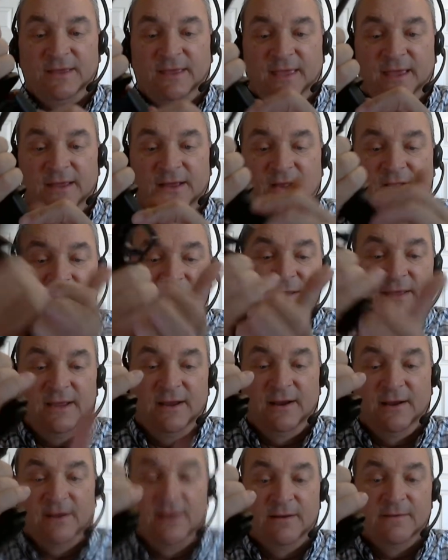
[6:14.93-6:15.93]
can
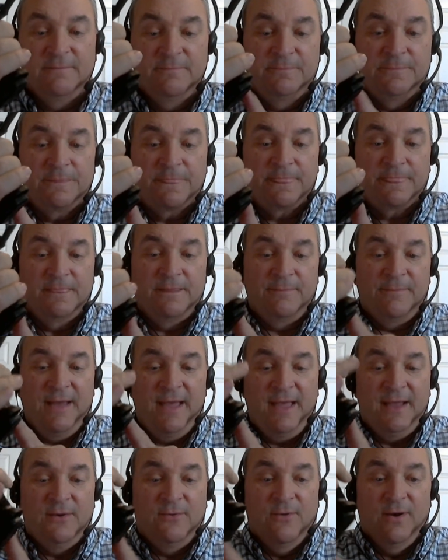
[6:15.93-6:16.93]
clear the
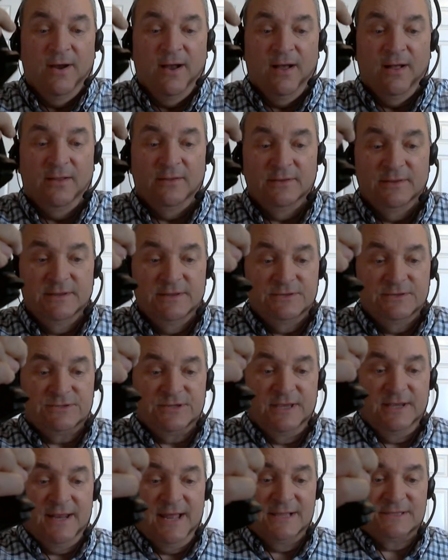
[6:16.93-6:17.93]
mag well.
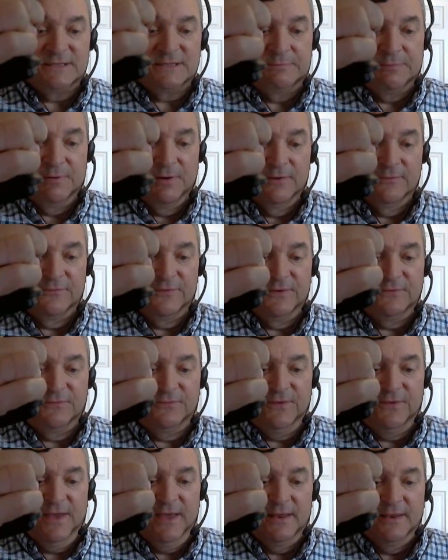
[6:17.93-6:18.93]
See, that's a perfect
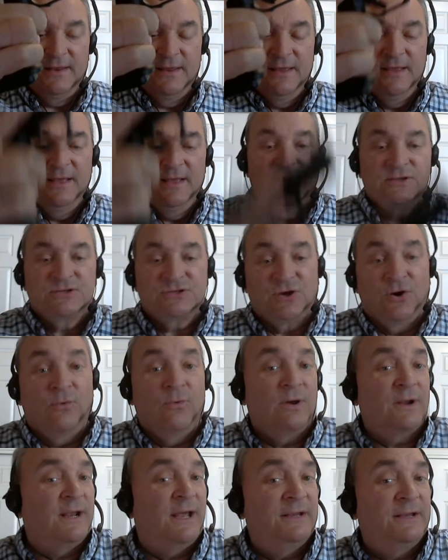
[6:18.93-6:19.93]
fit. So
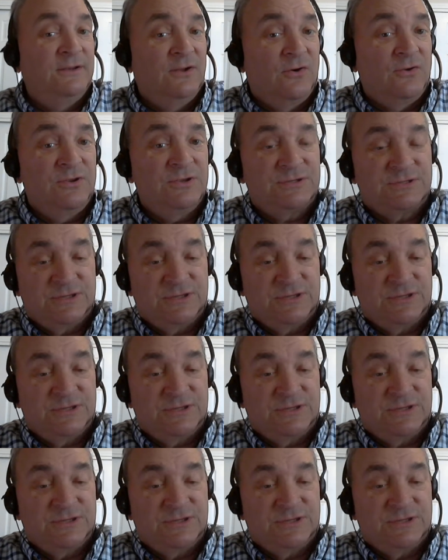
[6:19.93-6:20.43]
what I noticed